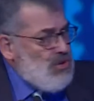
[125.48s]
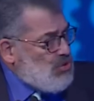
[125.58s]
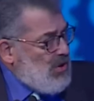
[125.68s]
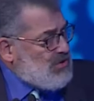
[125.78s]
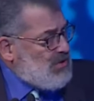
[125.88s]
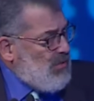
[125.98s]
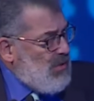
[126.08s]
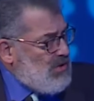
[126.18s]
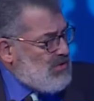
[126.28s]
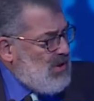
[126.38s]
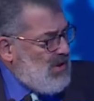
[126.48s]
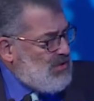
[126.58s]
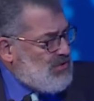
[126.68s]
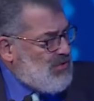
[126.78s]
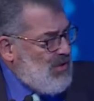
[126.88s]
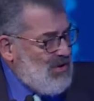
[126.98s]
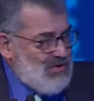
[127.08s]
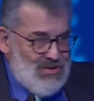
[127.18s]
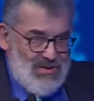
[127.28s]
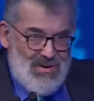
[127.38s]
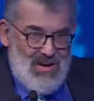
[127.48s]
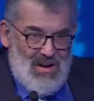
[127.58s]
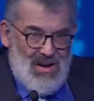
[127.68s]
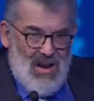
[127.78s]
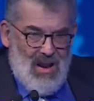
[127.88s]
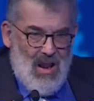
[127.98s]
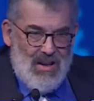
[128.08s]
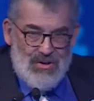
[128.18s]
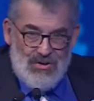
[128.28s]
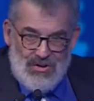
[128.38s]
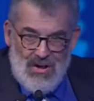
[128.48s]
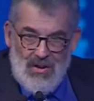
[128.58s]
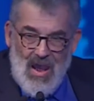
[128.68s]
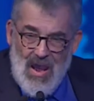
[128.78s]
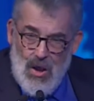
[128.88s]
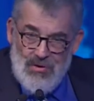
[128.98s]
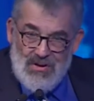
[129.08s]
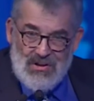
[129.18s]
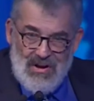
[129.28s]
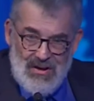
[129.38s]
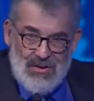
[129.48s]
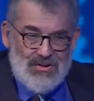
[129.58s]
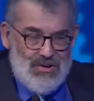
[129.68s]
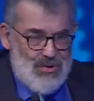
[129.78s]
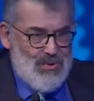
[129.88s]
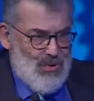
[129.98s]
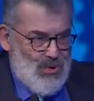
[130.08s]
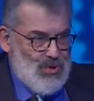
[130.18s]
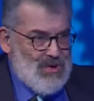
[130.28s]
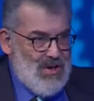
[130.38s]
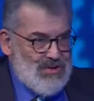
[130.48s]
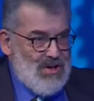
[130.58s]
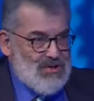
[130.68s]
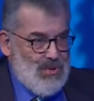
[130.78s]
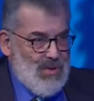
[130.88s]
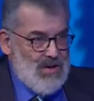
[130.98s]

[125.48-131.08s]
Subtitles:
interest in this is that I can see how this links to organisational